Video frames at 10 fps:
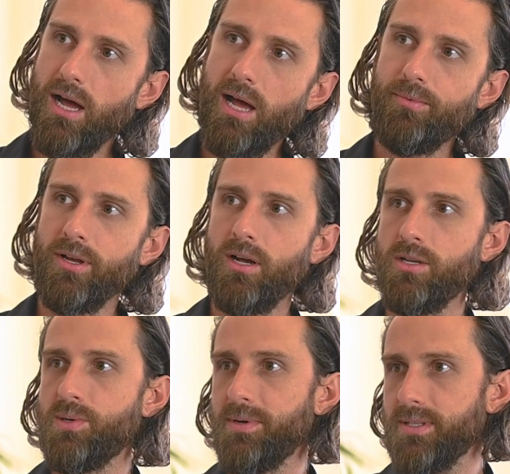I bring
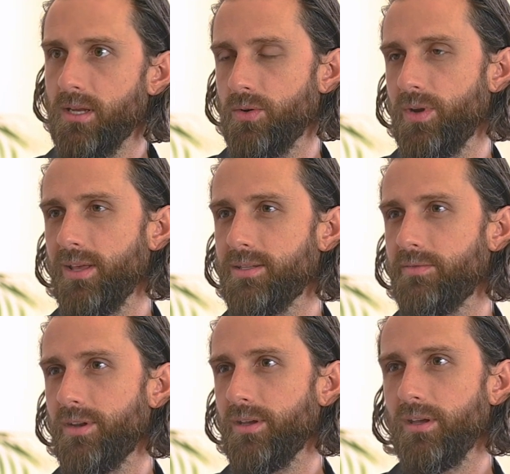100%
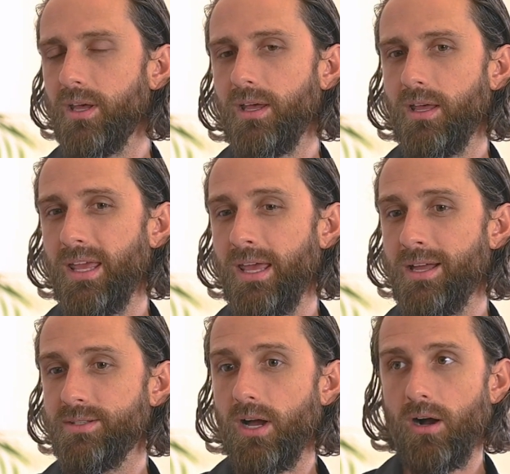creativity.
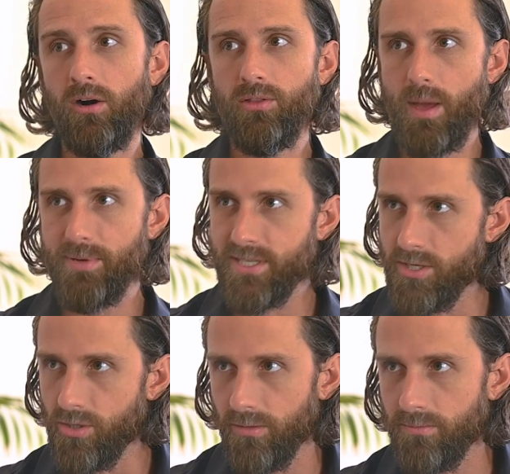And all that
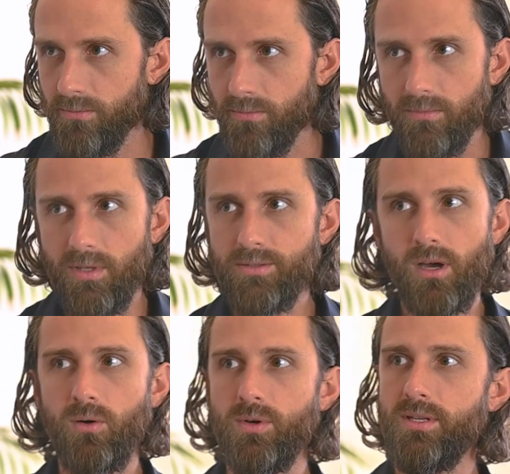potential is
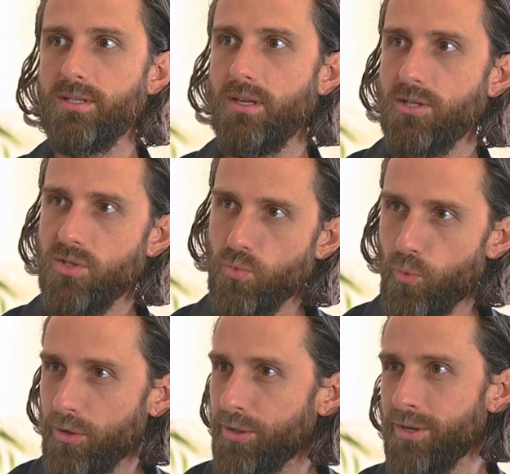always
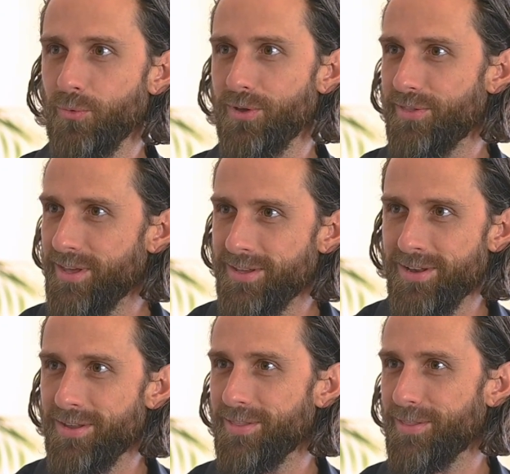swirling
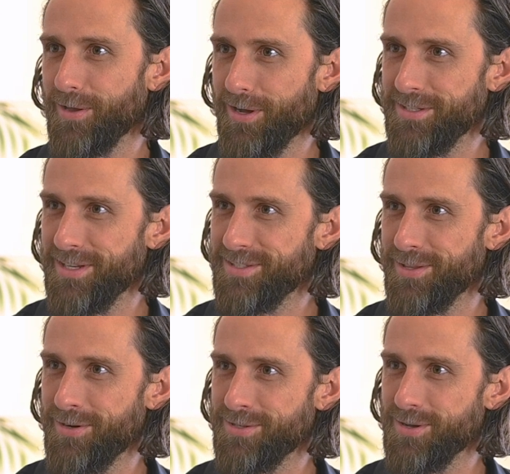within the context of
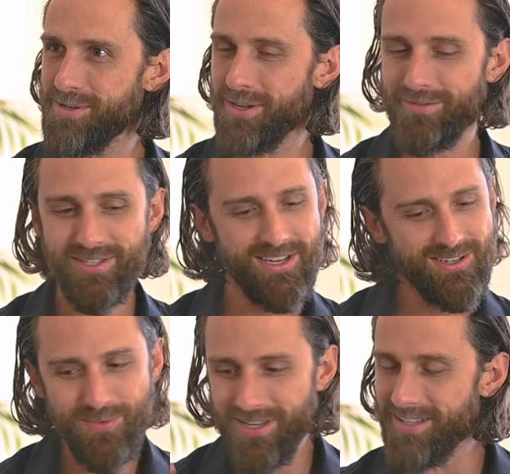the nurse coaching
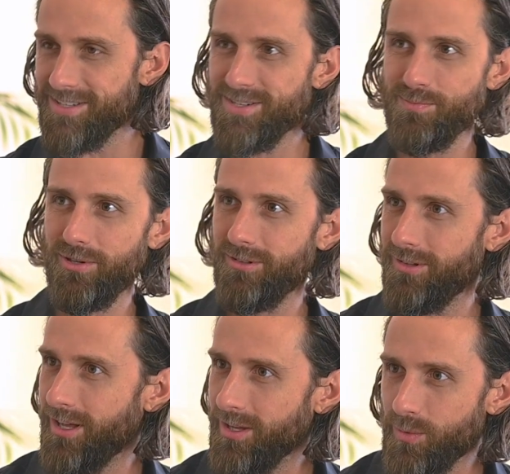conversation. We get to just
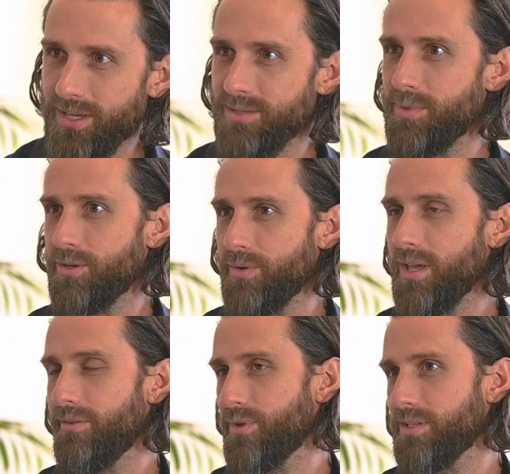pull. We get to be
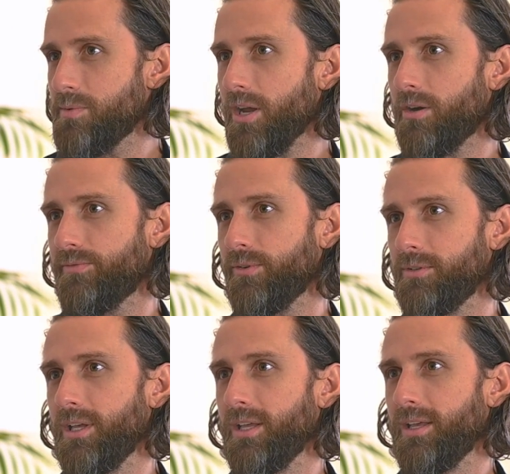creative. We get to be
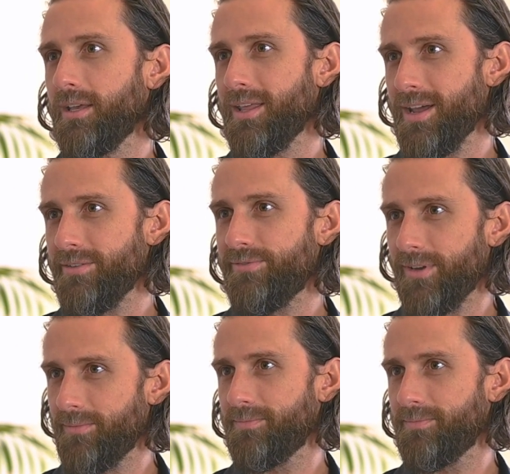artful and have fun.